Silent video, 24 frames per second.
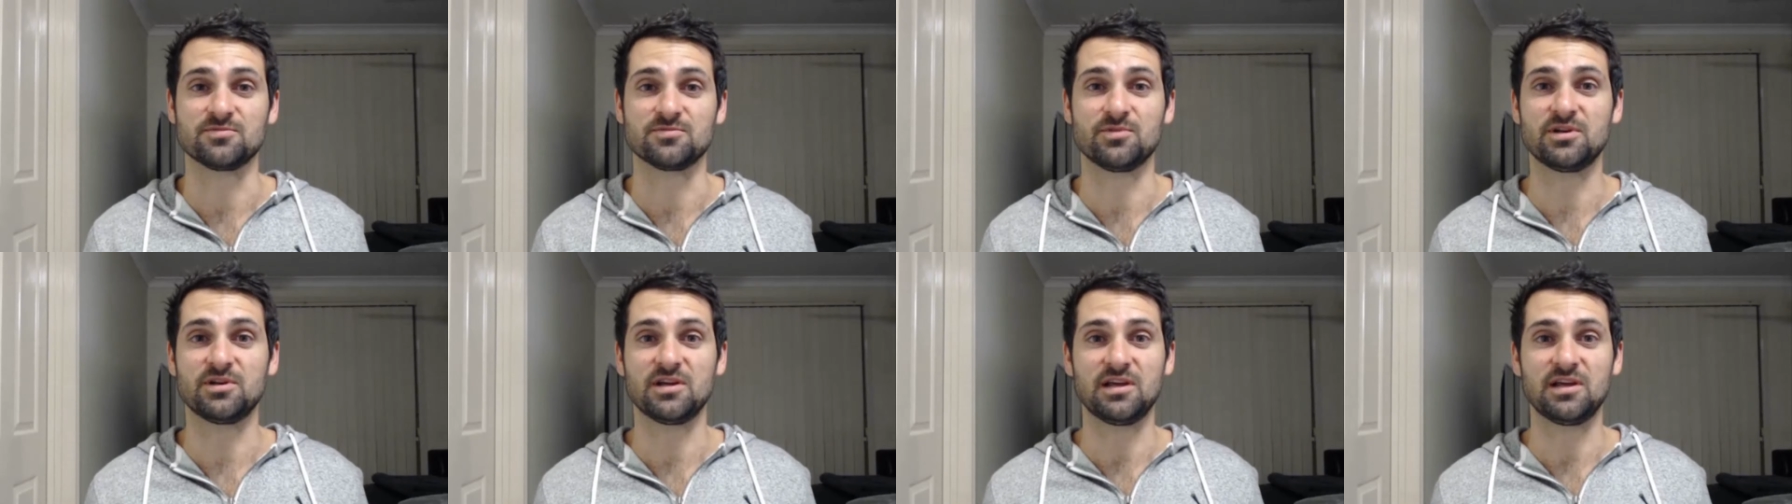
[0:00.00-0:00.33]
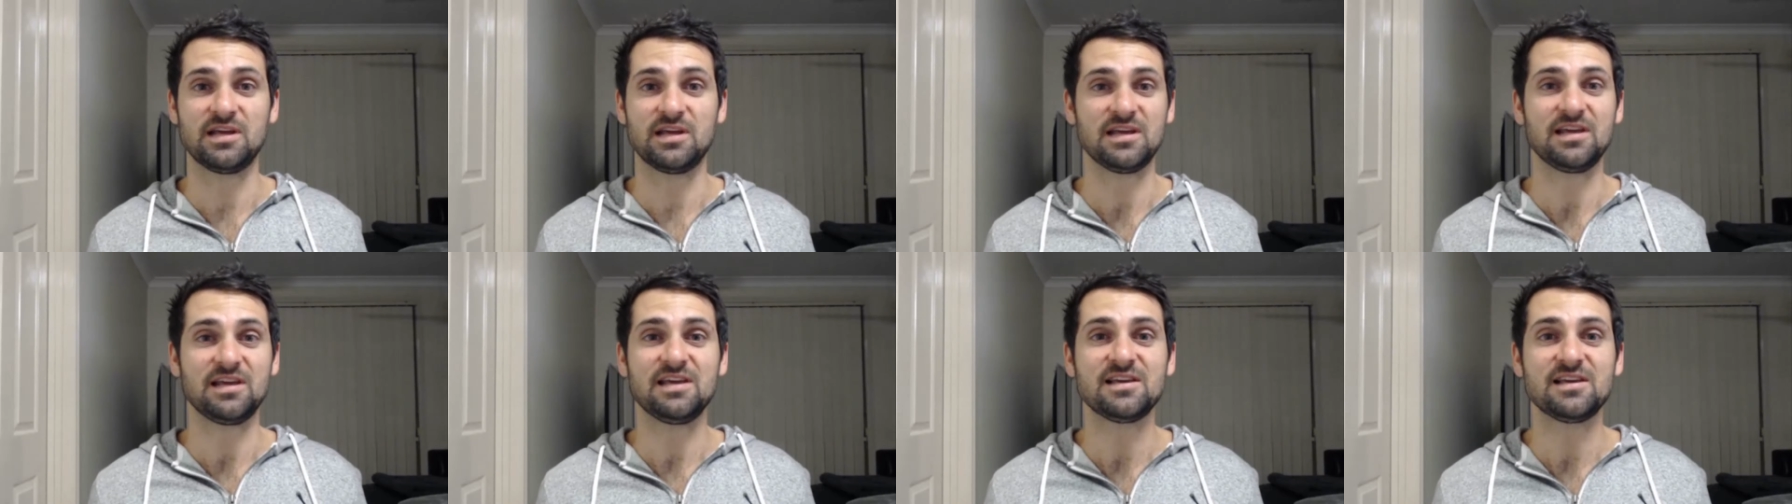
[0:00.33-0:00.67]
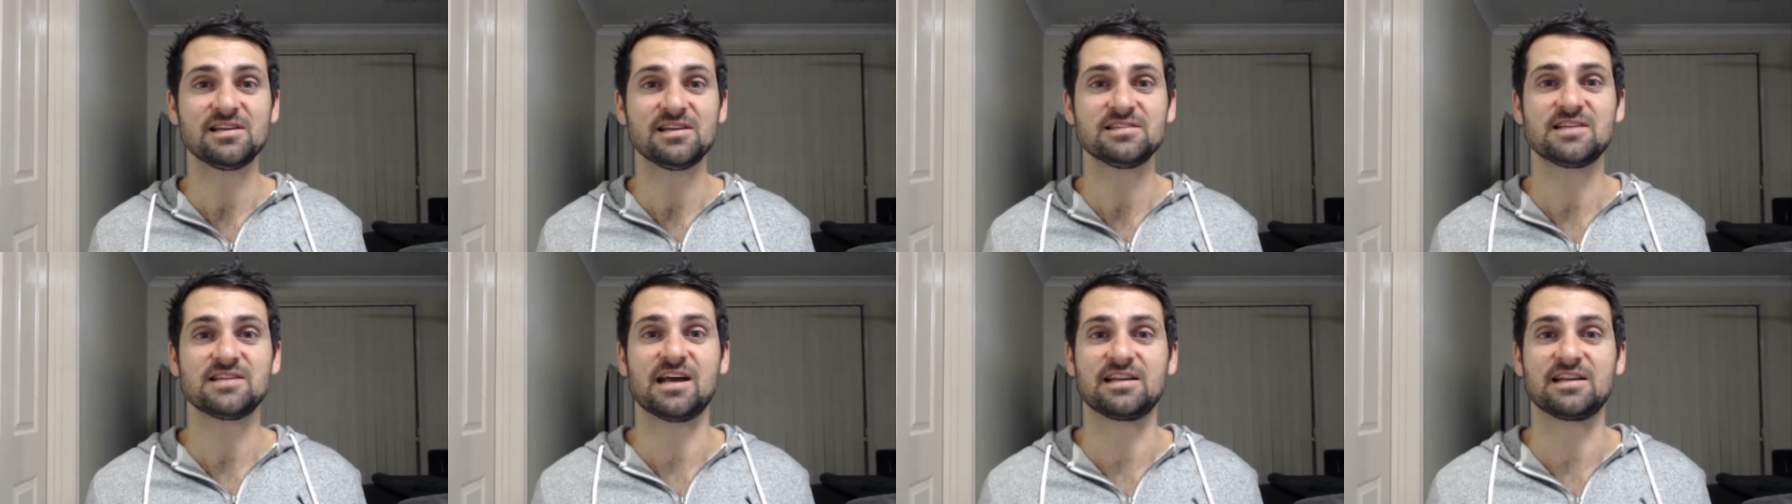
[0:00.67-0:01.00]
but it
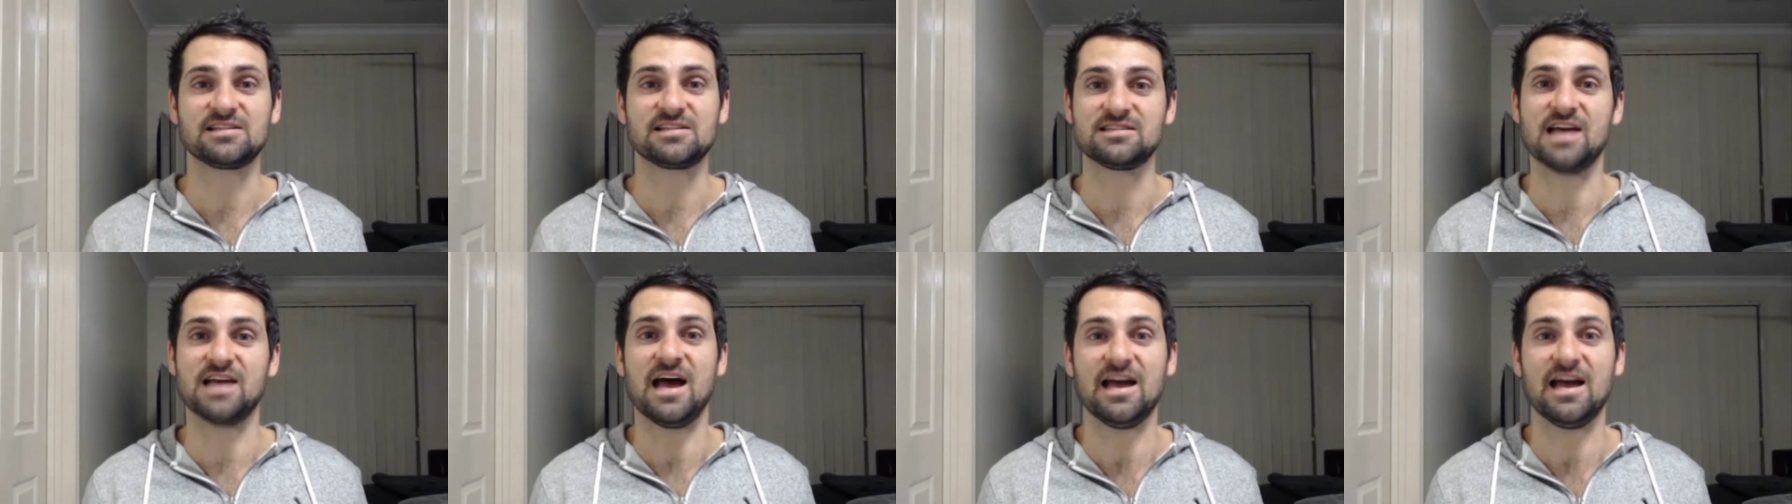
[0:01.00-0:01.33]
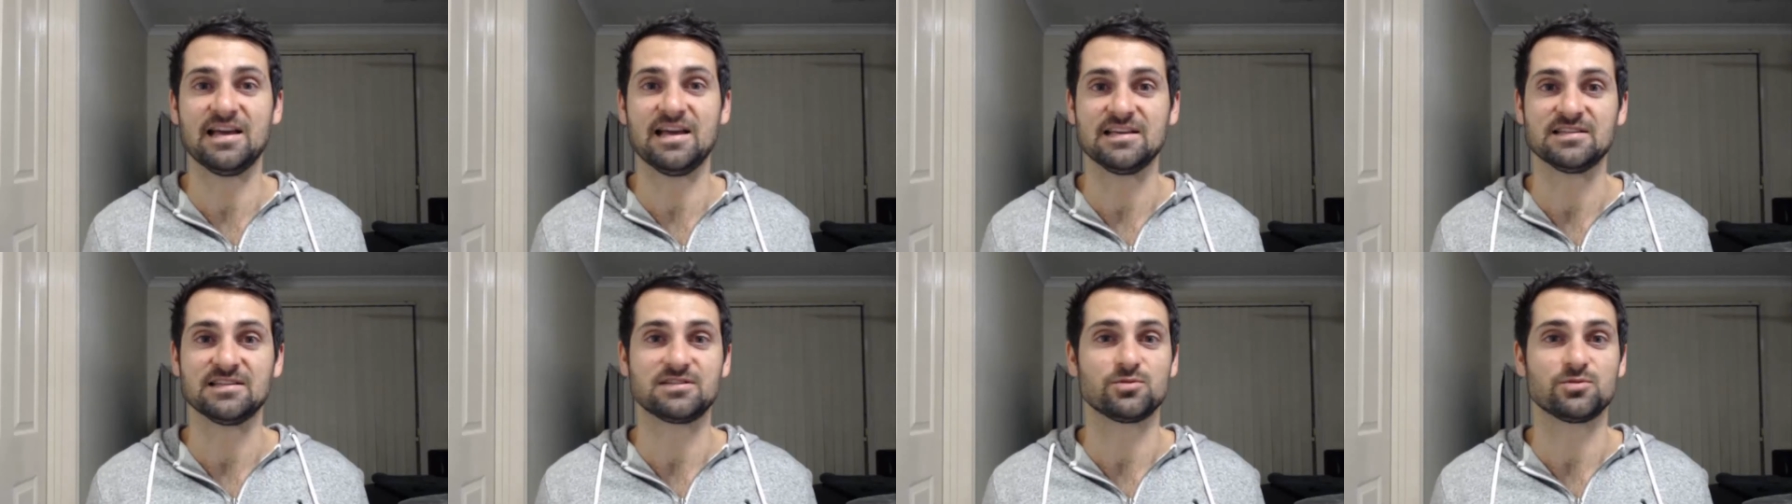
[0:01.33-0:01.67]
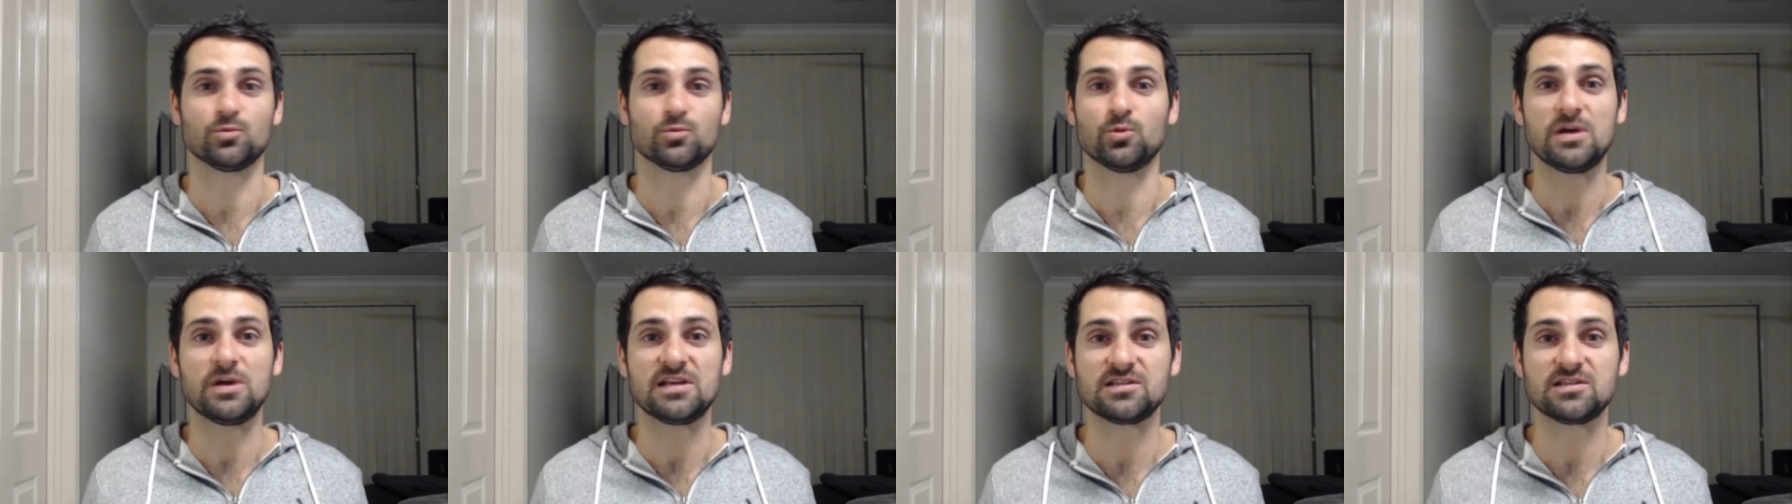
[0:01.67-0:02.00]
can take days,
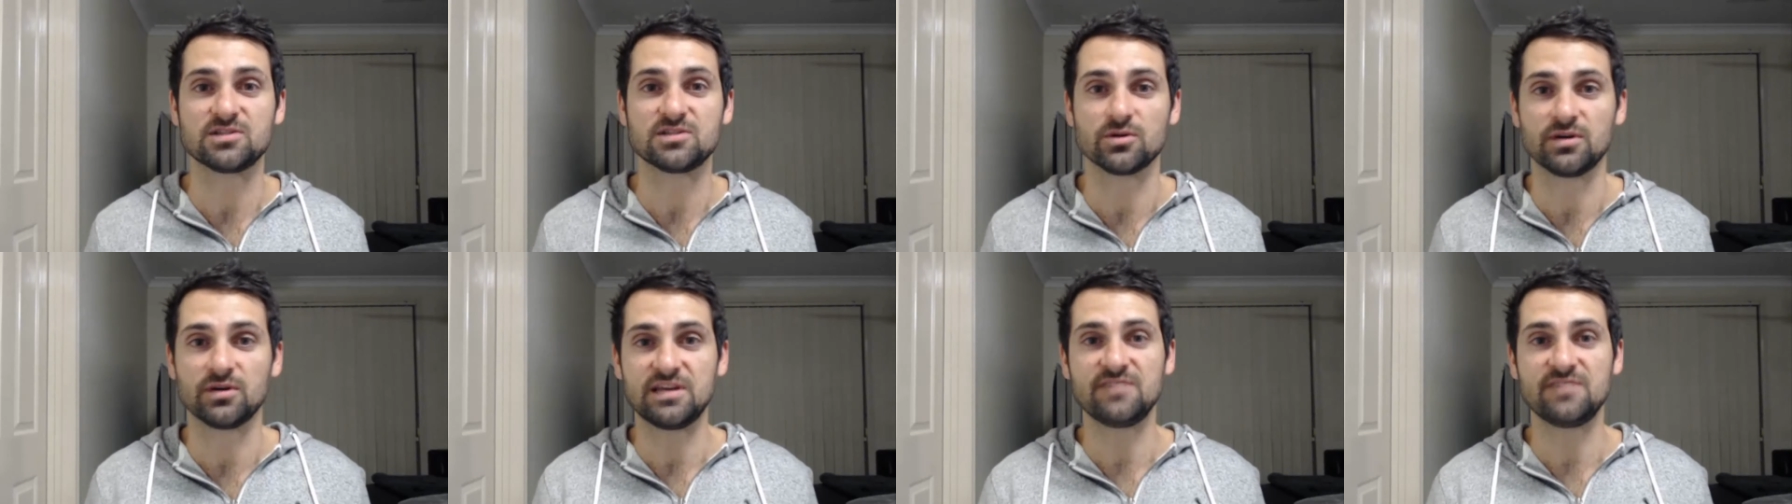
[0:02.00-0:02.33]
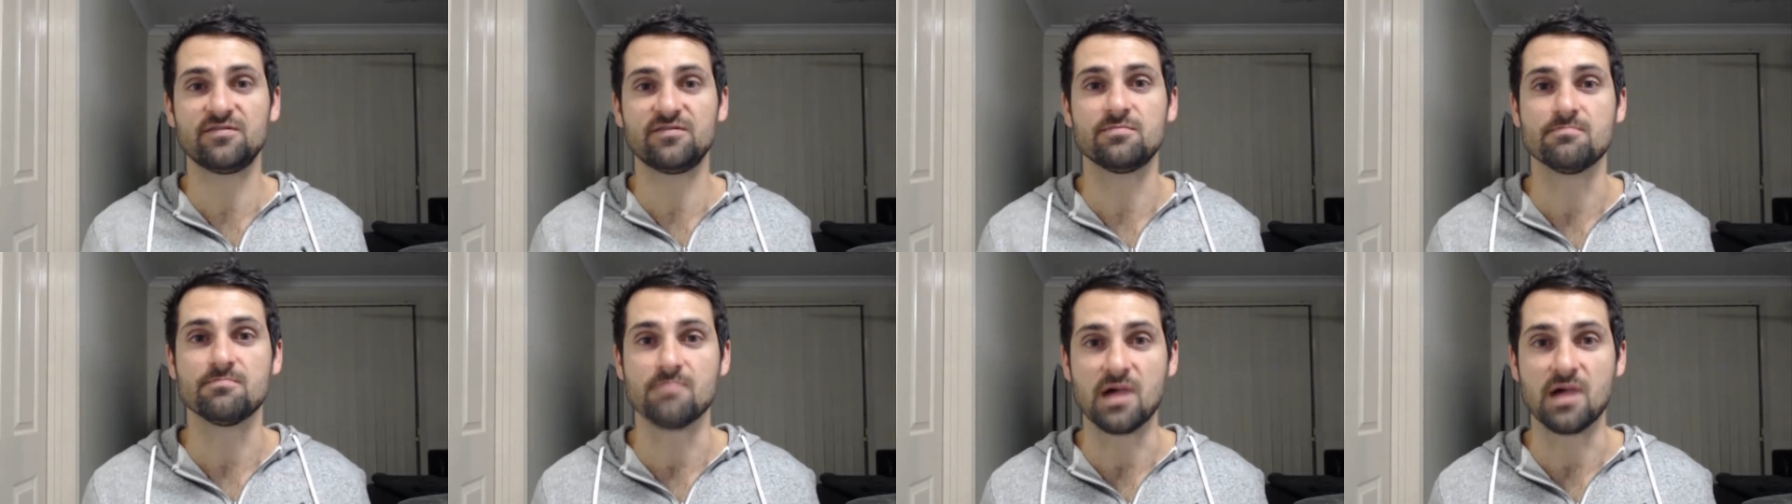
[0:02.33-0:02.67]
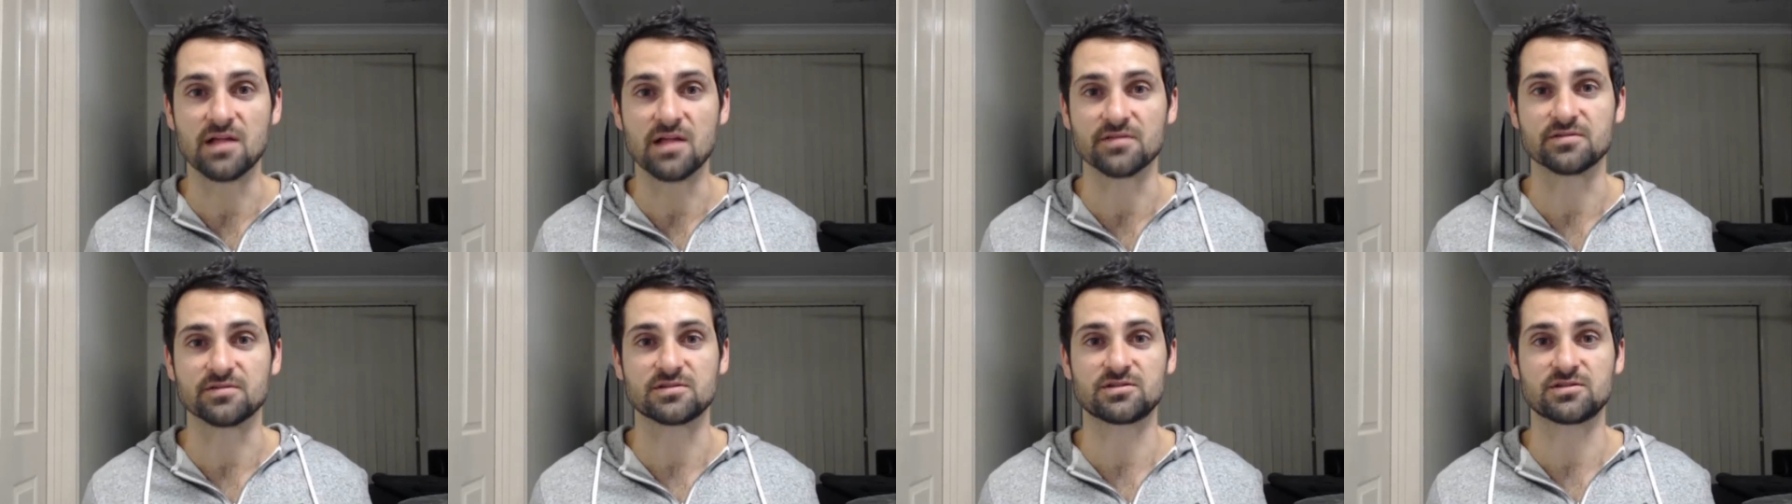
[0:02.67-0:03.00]
weeks, or even
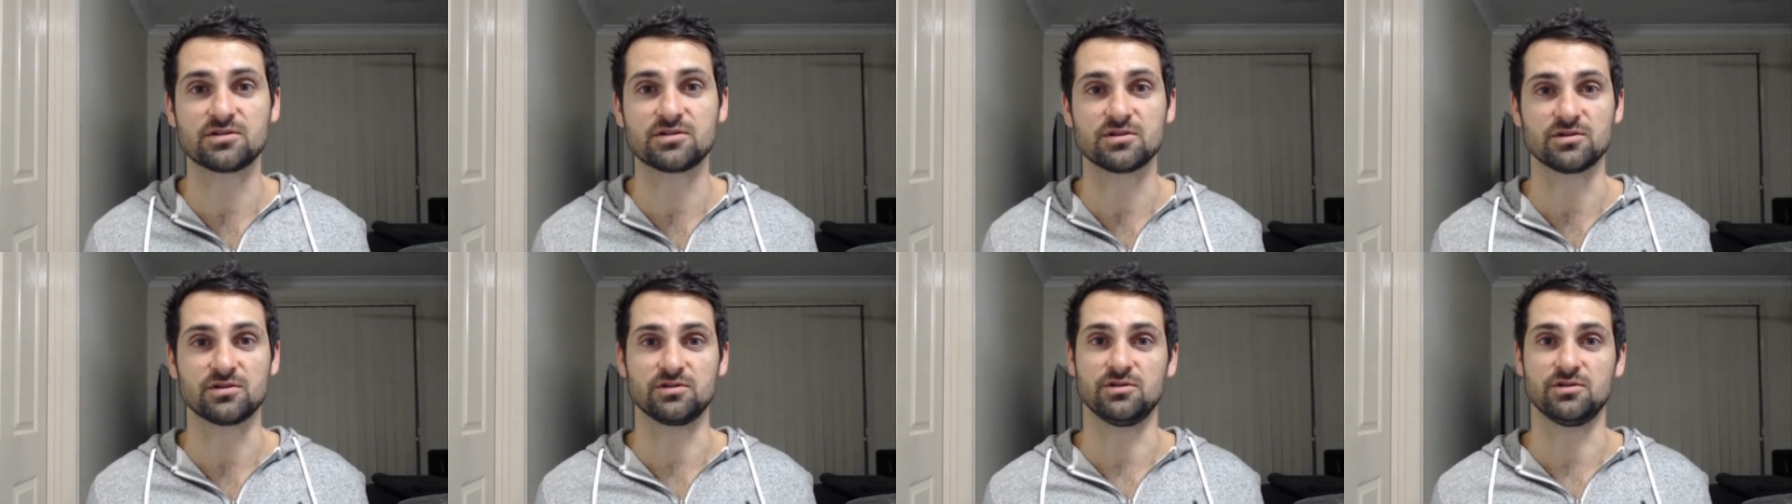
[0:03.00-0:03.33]
months to,